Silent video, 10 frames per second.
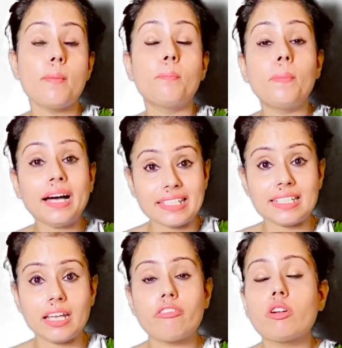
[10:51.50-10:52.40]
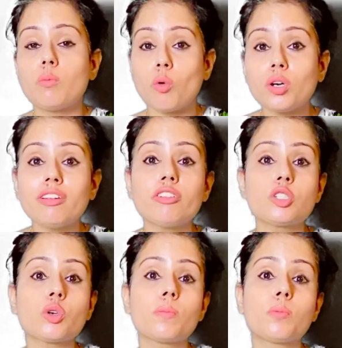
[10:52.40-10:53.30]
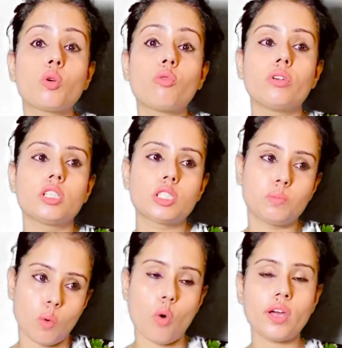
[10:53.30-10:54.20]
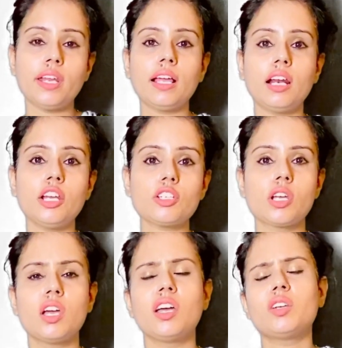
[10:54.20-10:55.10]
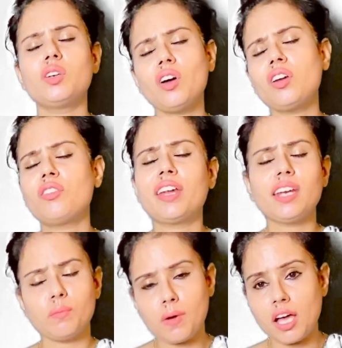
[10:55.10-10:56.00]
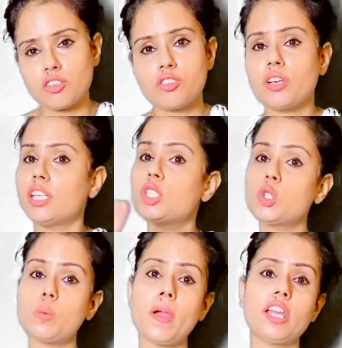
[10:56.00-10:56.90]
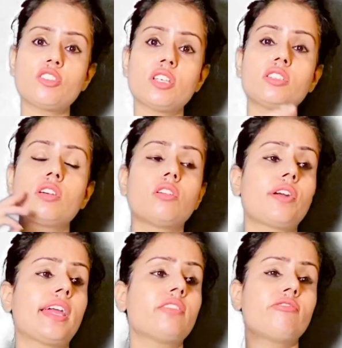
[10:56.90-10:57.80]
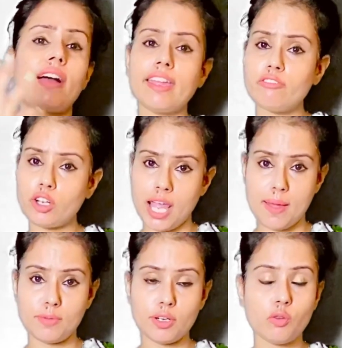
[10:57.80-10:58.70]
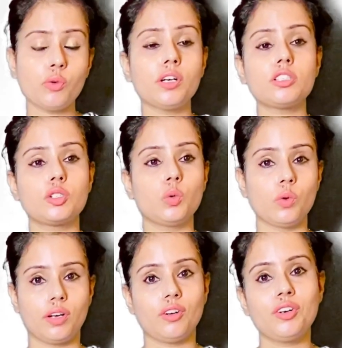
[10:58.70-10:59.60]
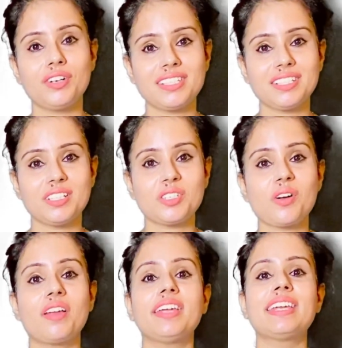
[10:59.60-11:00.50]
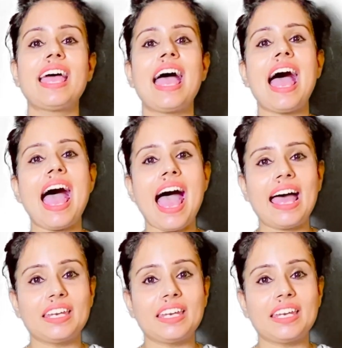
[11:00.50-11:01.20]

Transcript: But if your motive is to improve spoken English, do not read much. Read 2 pages, write 5 vocabulary words, do a good research on it, and